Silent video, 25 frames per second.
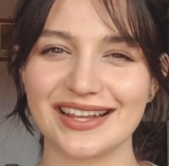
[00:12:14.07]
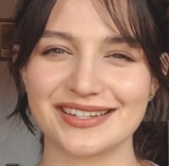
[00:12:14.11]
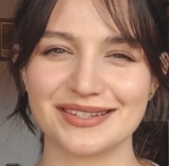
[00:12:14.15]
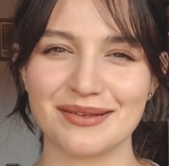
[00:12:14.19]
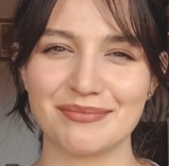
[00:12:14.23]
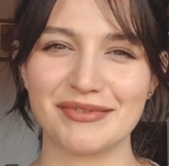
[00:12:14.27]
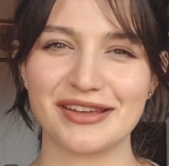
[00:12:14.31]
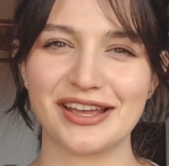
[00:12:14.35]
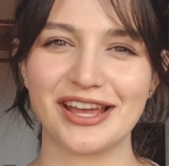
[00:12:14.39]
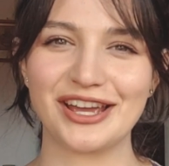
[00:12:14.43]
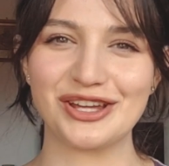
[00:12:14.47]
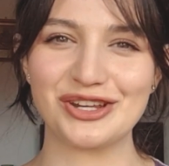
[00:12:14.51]

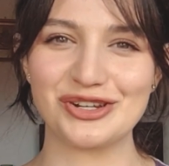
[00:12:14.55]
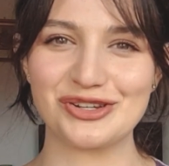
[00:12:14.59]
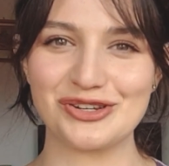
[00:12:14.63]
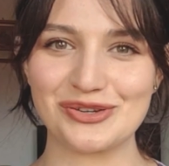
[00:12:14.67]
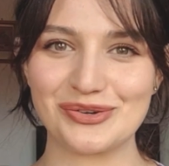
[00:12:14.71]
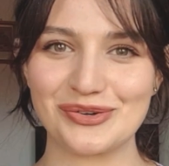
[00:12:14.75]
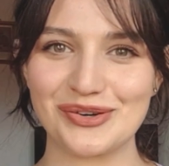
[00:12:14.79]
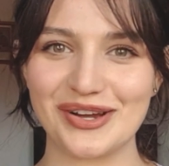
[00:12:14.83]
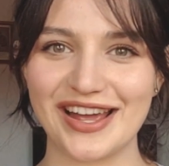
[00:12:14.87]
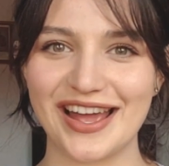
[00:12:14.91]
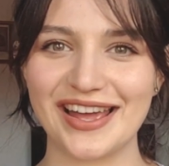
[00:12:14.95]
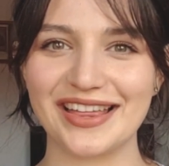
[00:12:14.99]
something I
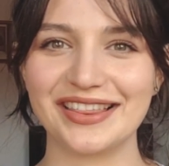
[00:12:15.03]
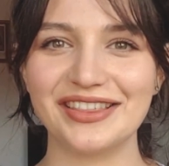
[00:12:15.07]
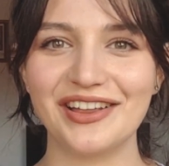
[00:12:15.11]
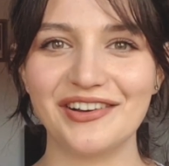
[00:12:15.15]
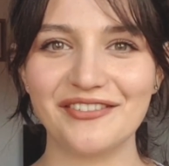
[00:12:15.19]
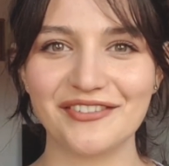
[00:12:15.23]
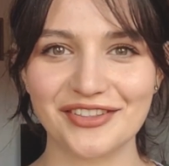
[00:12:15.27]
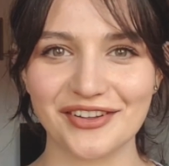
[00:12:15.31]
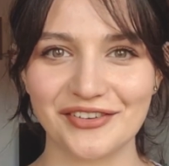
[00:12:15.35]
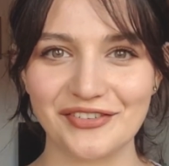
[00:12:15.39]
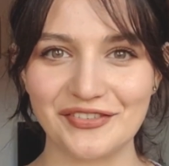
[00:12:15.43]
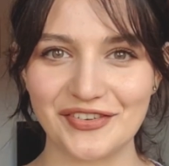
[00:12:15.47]
enjoy. I
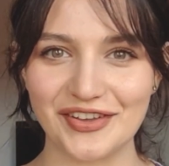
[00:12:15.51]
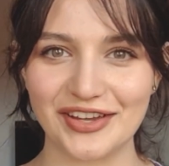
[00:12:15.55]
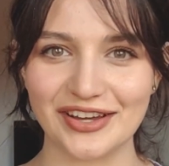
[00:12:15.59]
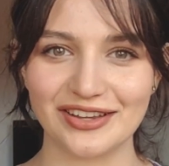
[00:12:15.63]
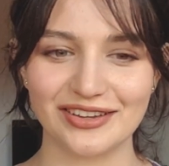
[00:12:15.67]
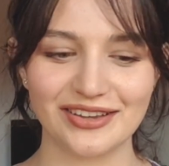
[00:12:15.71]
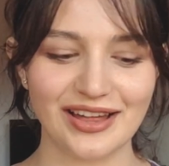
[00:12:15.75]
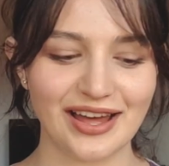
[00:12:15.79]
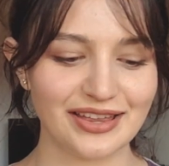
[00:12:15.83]
love the feel.